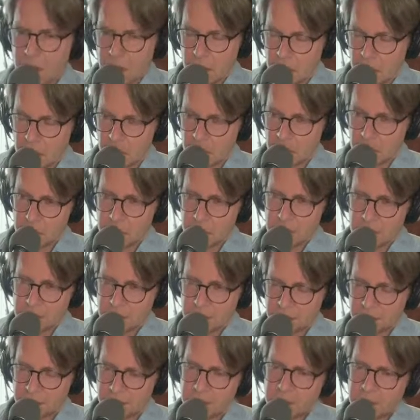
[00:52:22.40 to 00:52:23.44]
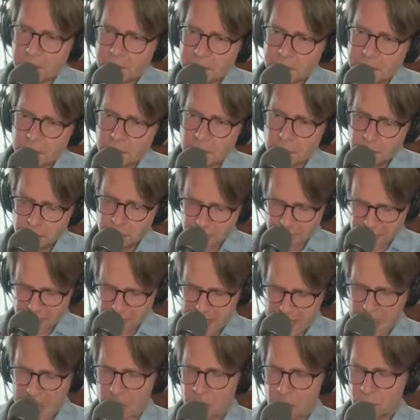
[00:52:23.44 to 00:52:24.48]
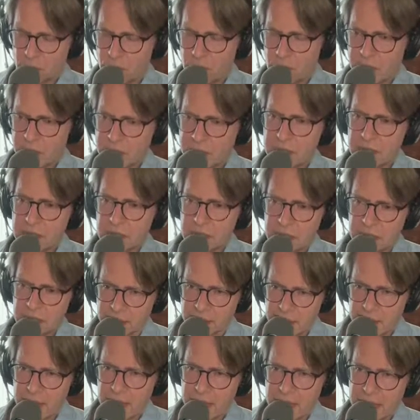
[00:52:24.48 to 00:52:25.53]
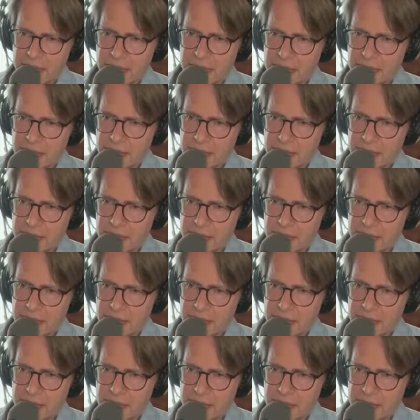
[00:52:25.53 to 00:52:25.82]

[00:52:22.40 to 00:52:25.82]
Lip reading: You're a spirit I recognize.